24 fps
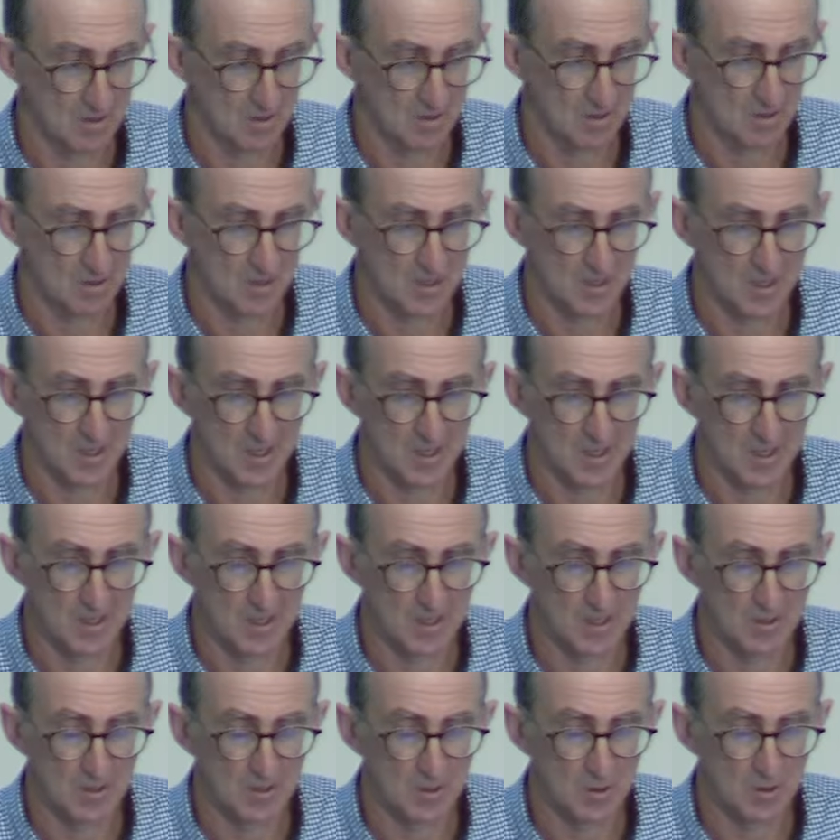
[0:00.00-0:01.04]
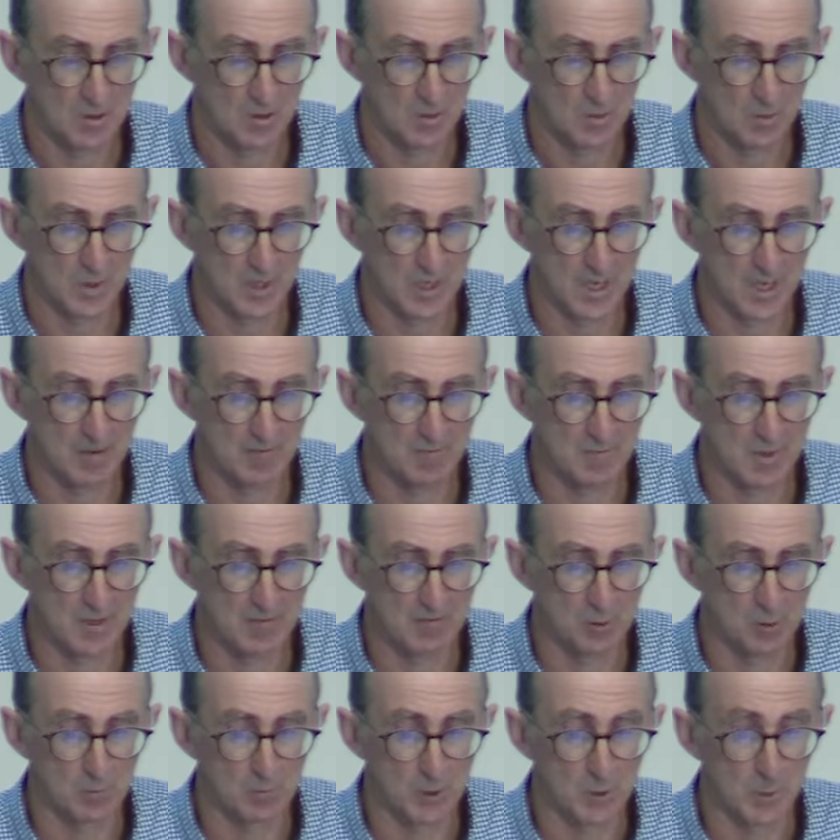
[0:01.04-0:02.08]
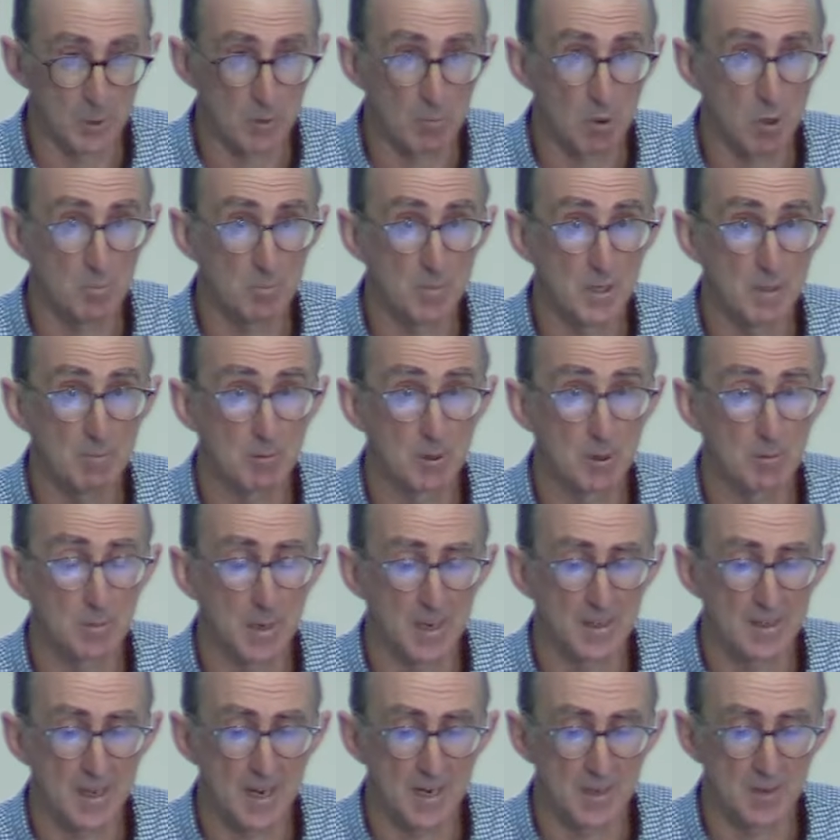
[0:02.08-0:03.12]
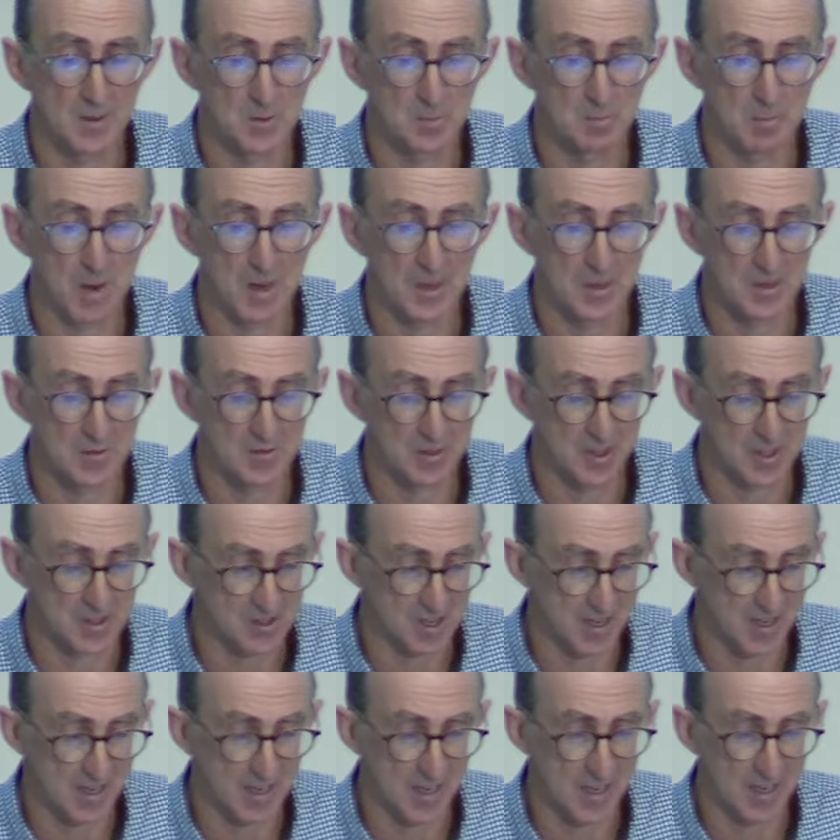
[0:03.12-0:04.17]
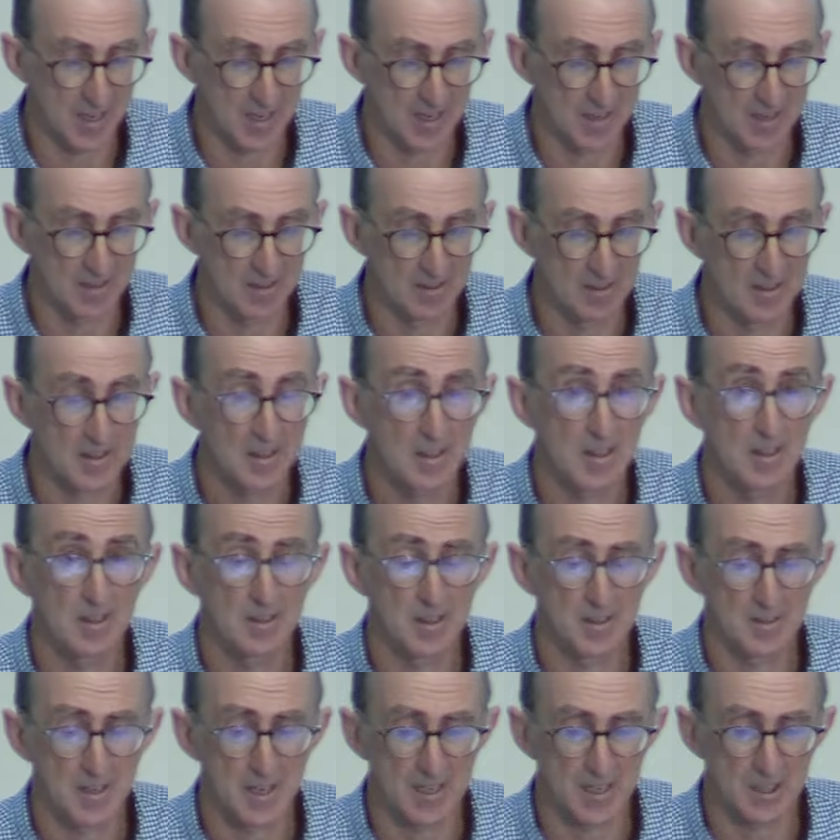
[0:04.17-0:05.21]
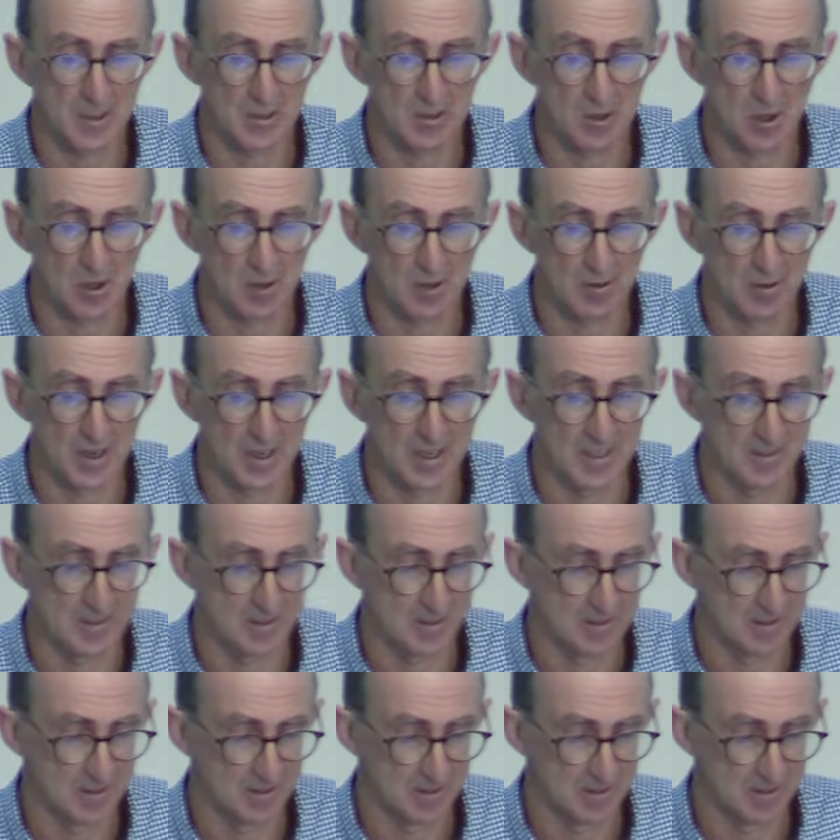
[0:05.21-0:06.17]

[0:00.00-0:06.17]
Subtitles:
Okay, we love metformin. We want people to be able to take as much of it as they can that they can tolerate.